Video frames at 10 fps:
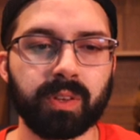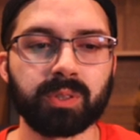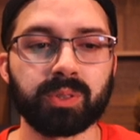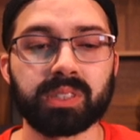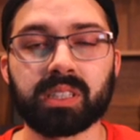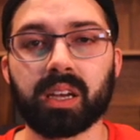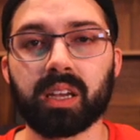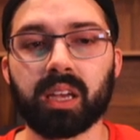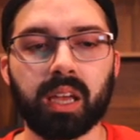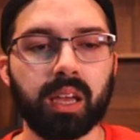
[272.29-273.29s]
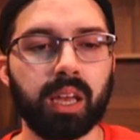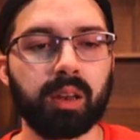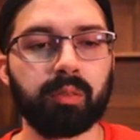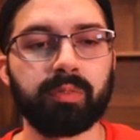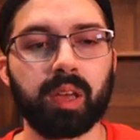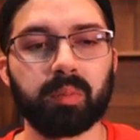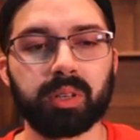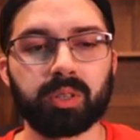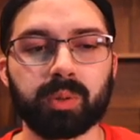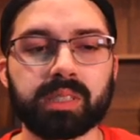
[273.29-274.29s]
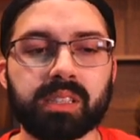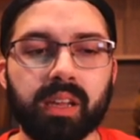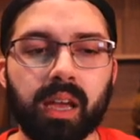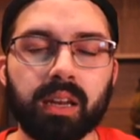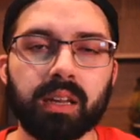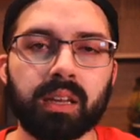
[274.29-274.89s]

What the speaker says: finish with psych and family towards the end.